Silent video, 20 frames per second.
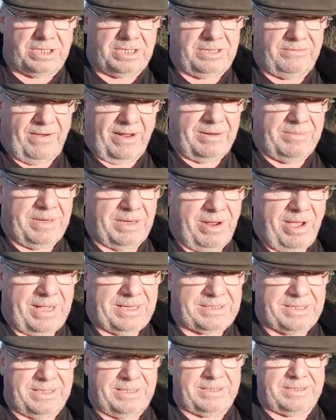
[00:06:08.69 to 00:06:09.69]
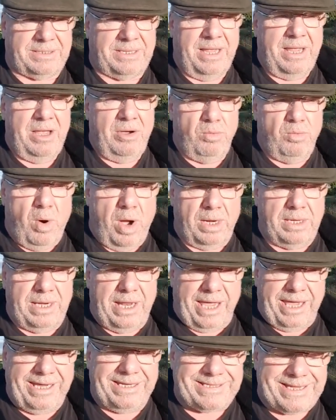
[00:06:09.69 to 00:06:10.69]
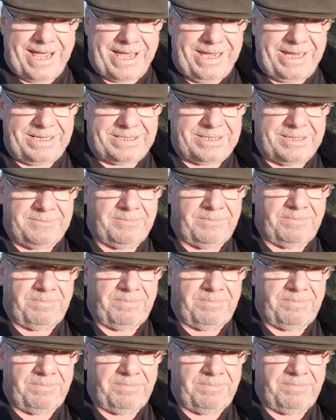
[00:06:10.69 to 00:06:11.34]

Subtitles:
and Development License 188,